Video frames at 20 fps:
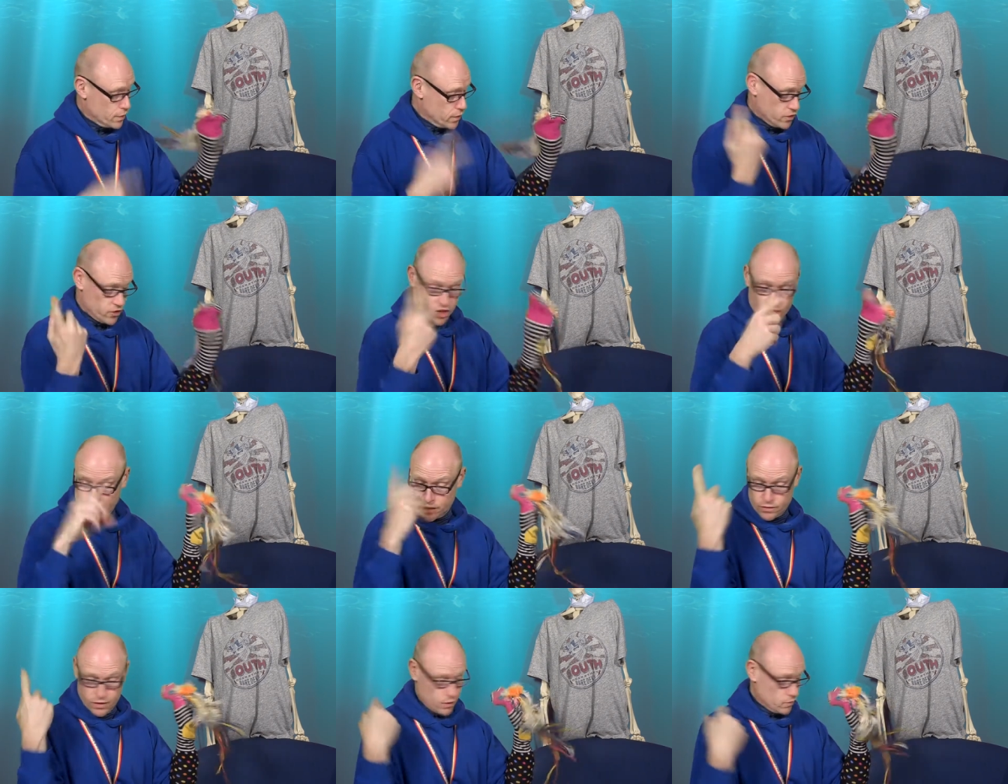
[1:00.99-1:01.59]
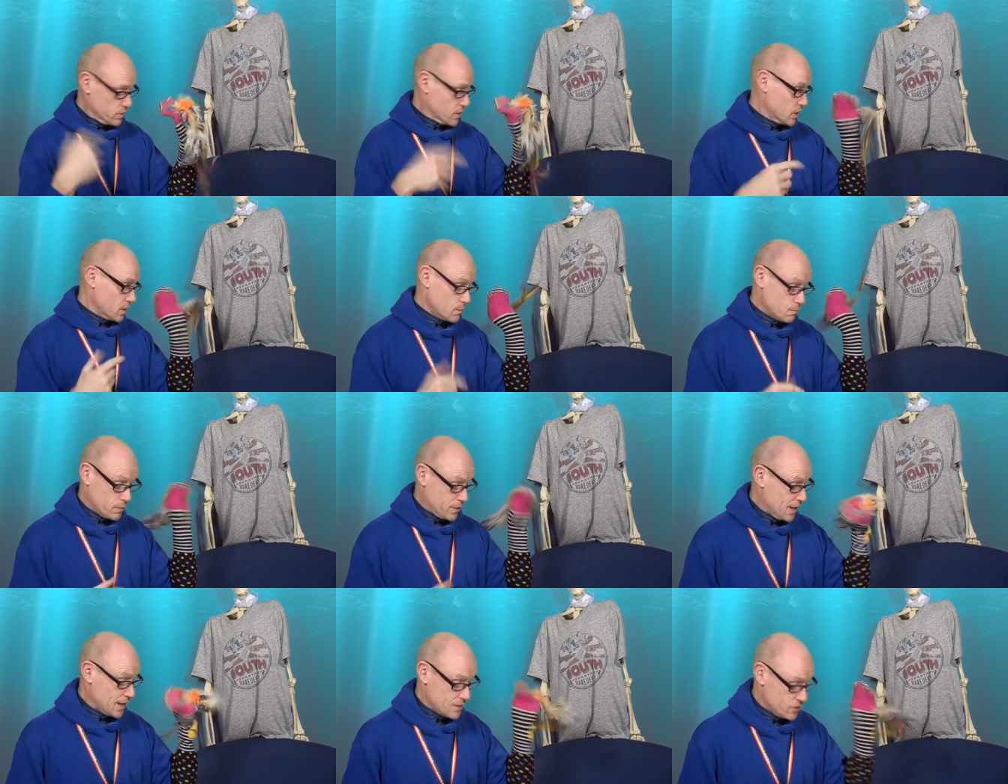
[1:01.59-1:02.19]
the shout outs. Get,
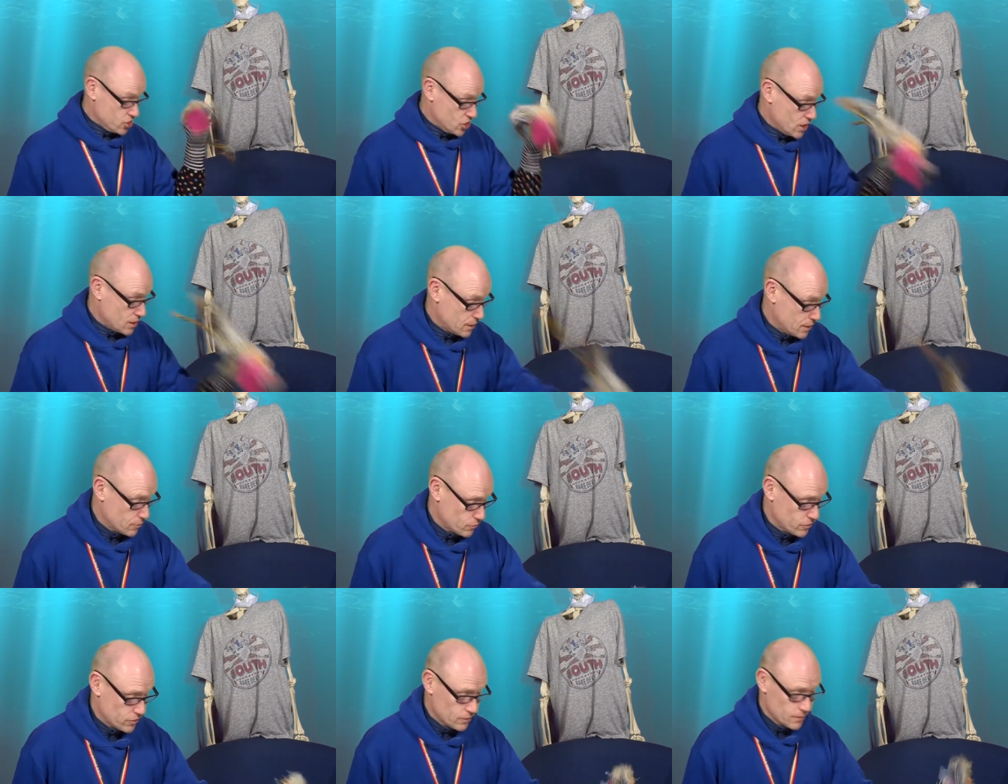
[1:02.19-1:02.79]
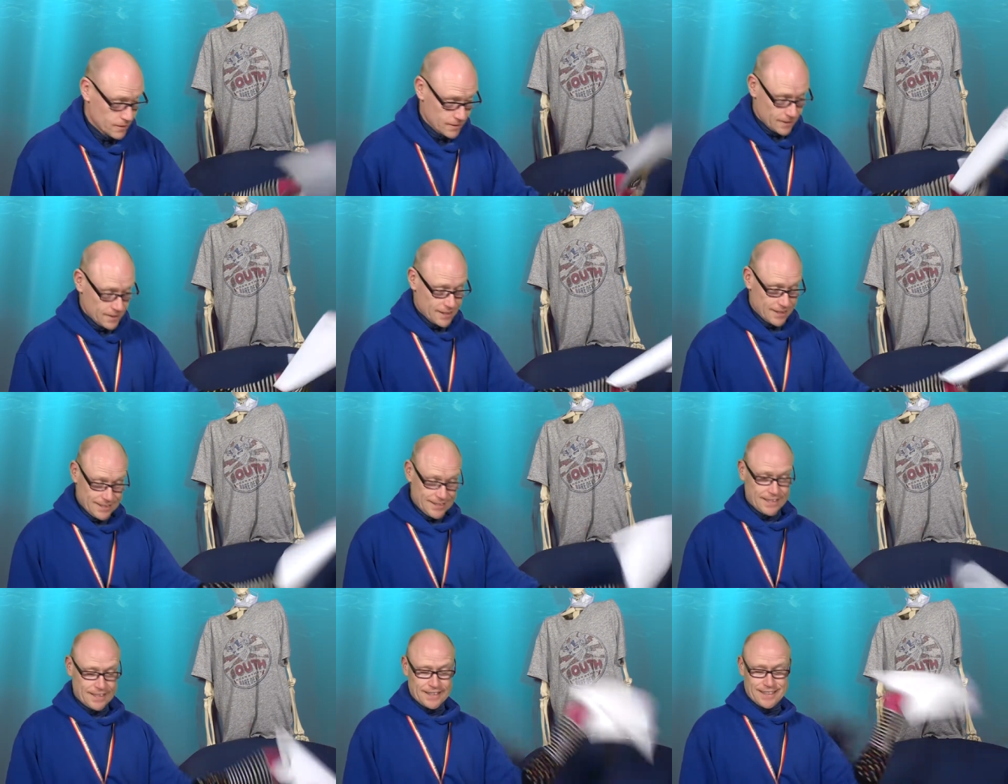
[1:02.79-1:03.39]
get the shout outs.
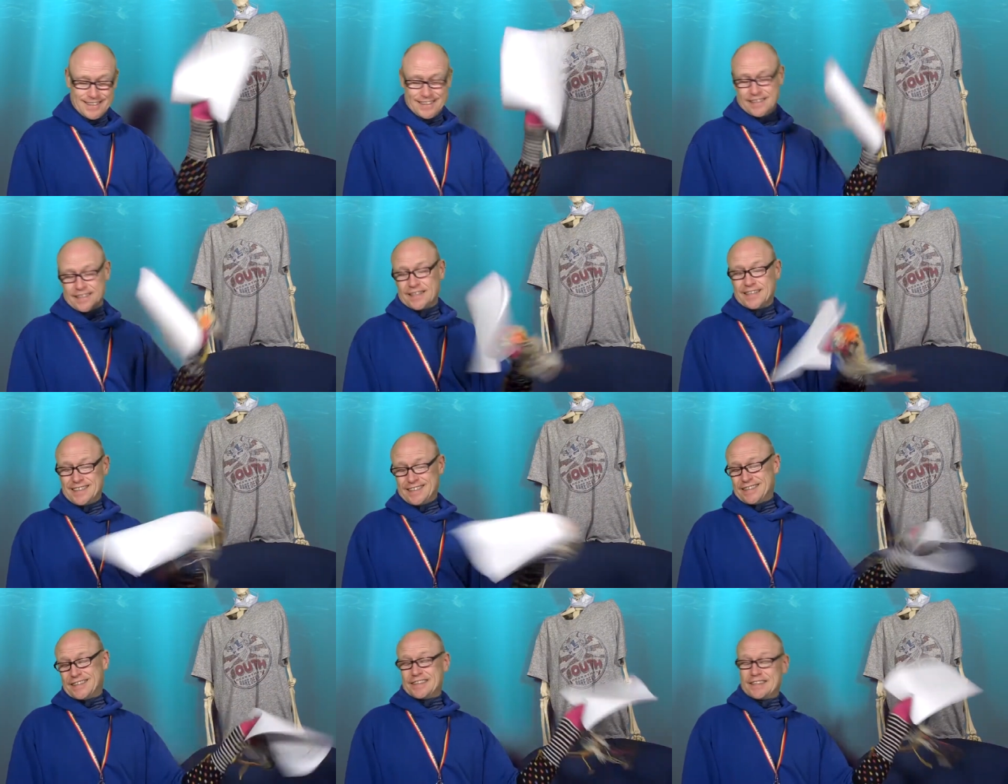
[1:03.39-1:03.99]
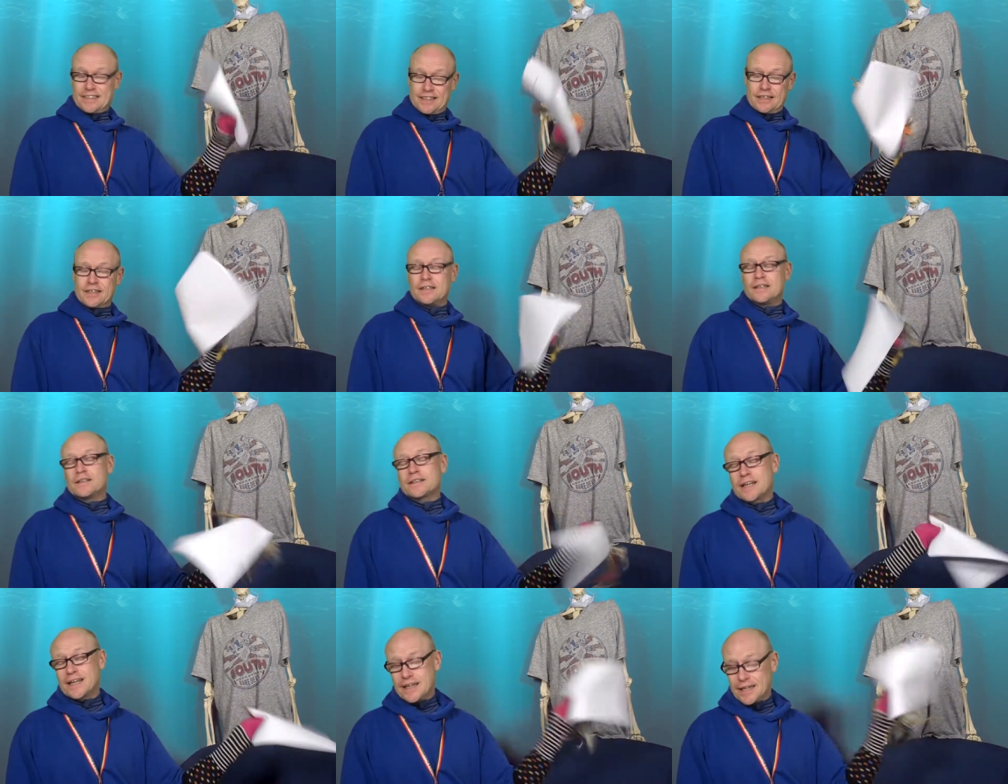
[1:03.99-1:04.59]
Oh,
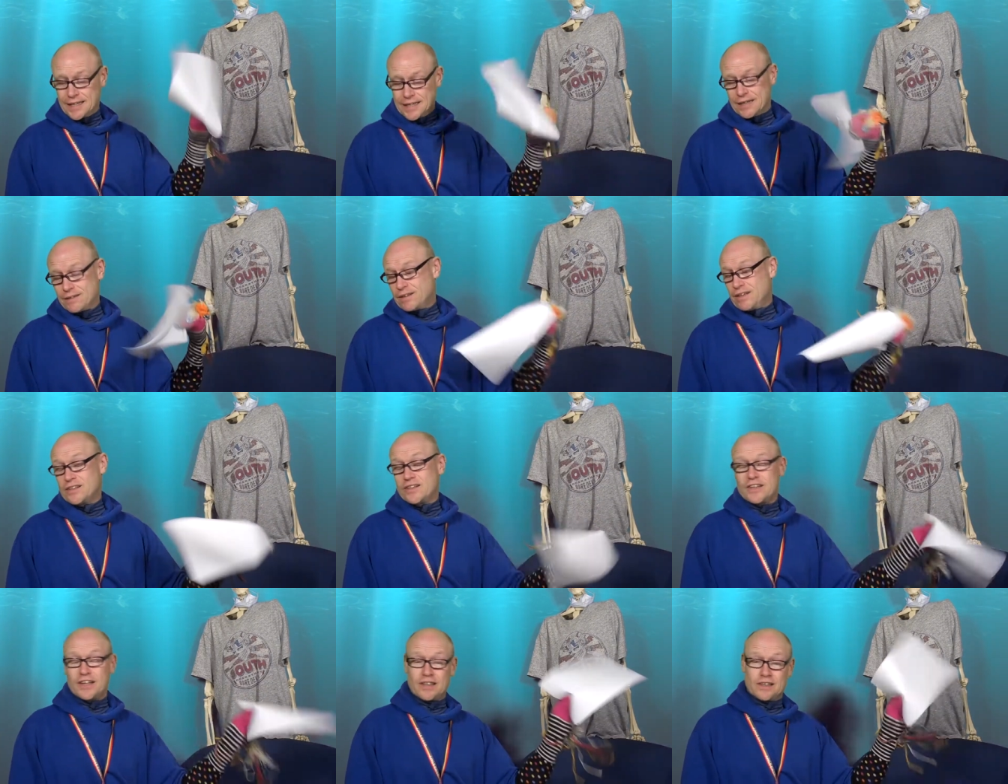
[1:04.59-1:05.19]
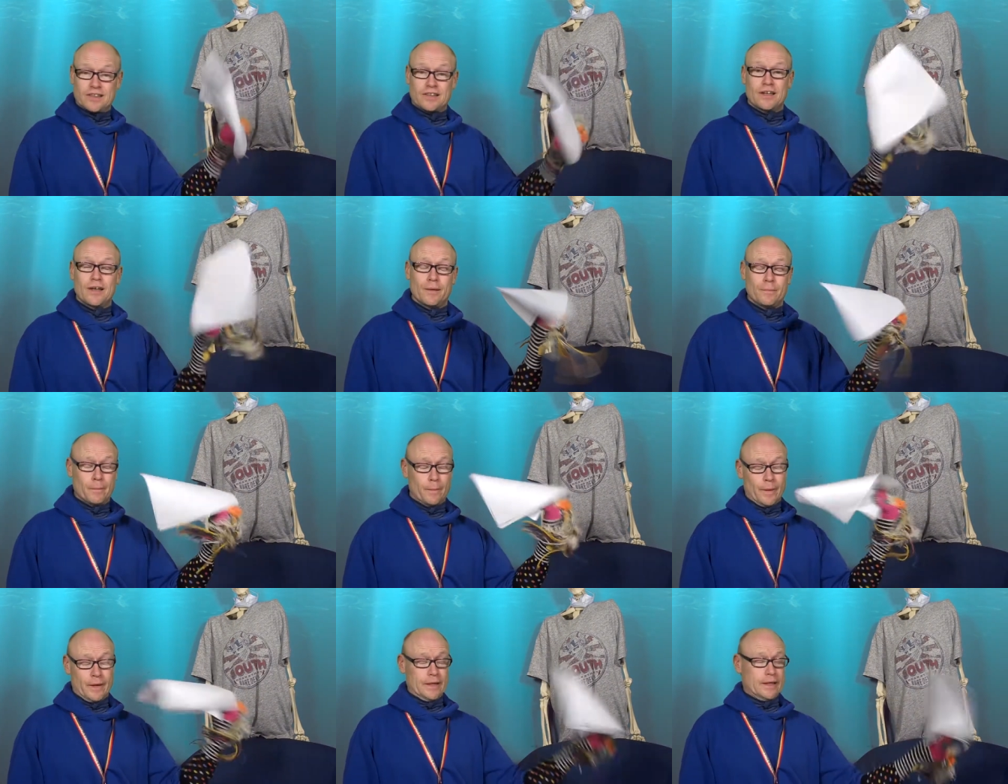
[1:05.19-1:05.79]
get it out of your system.